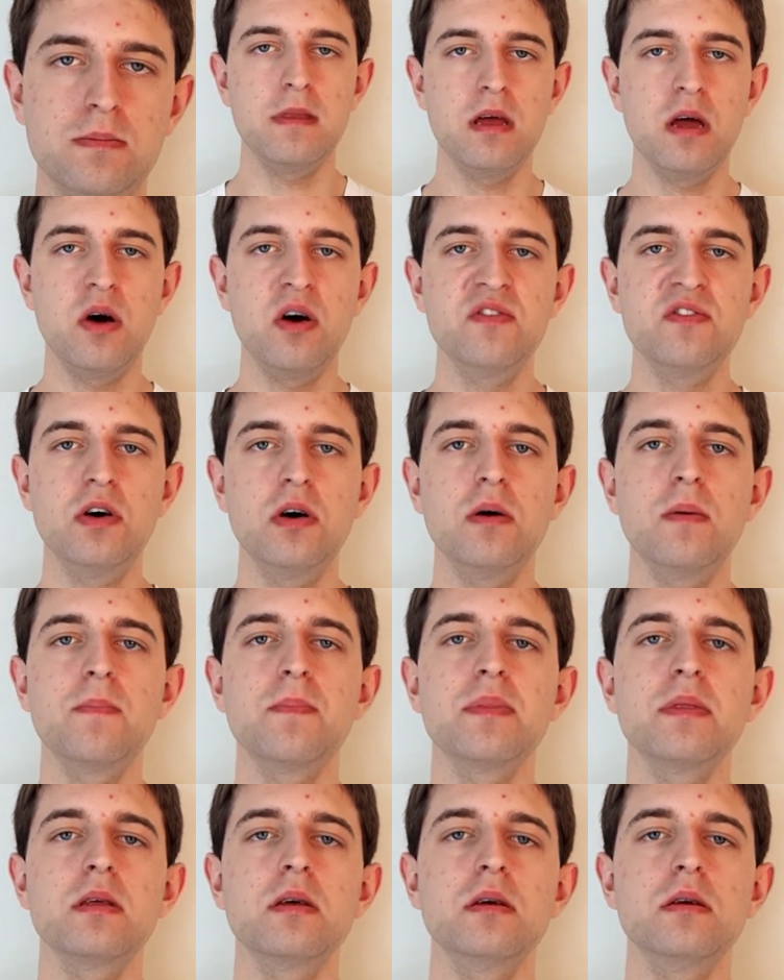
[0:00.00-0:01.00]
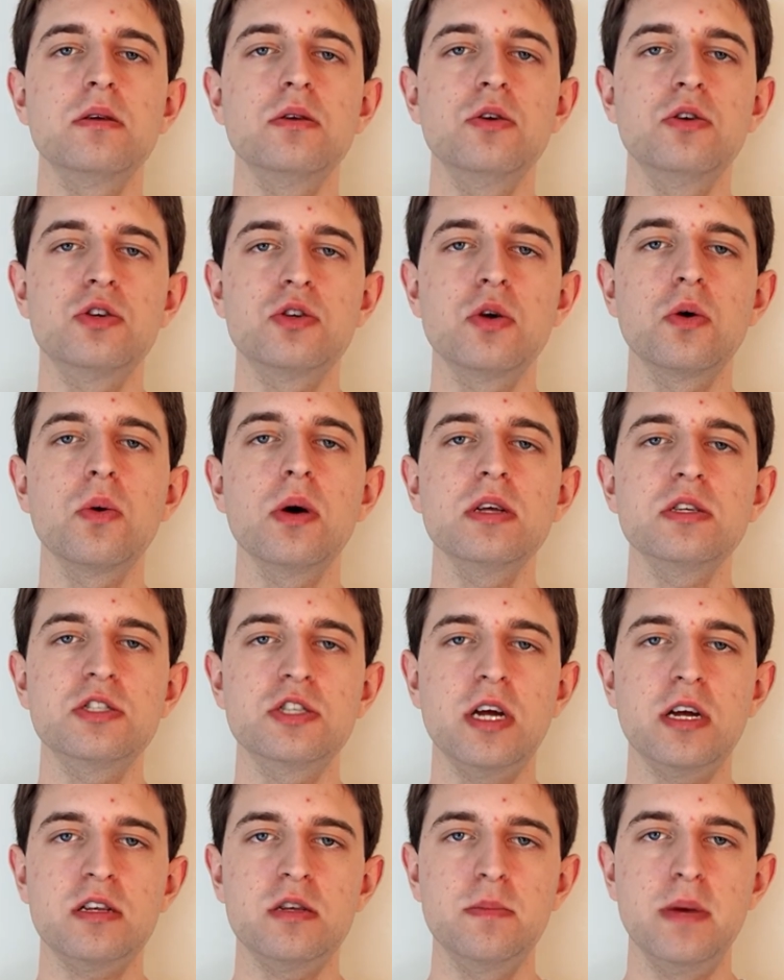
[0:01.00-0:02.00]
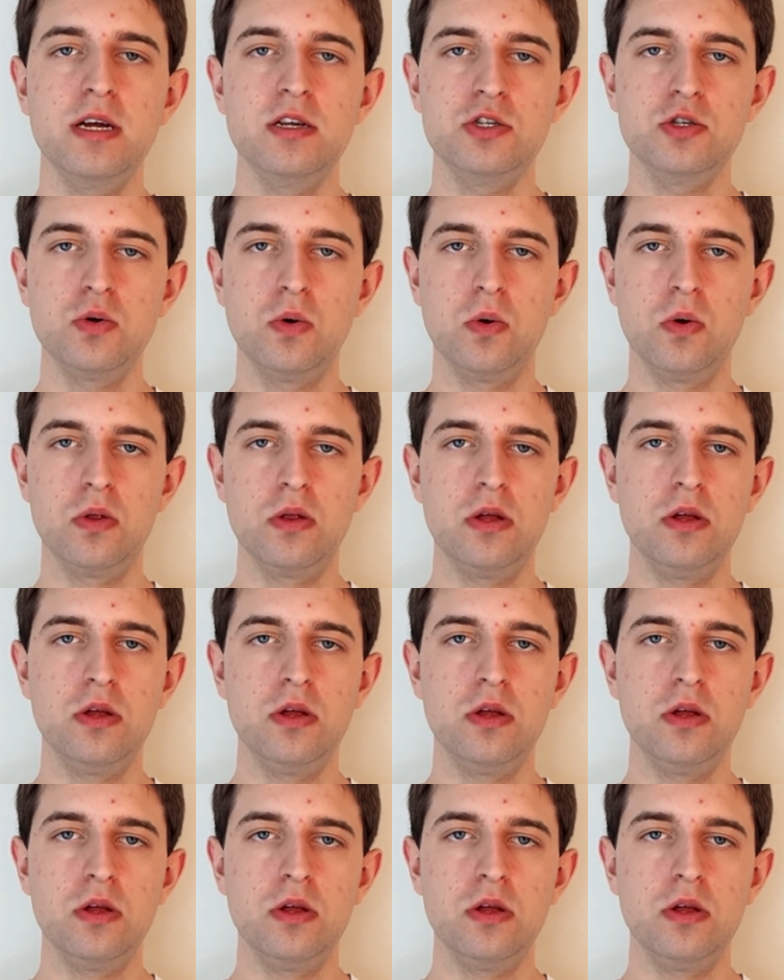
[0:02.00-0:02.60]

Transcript: However, you should always check to make sure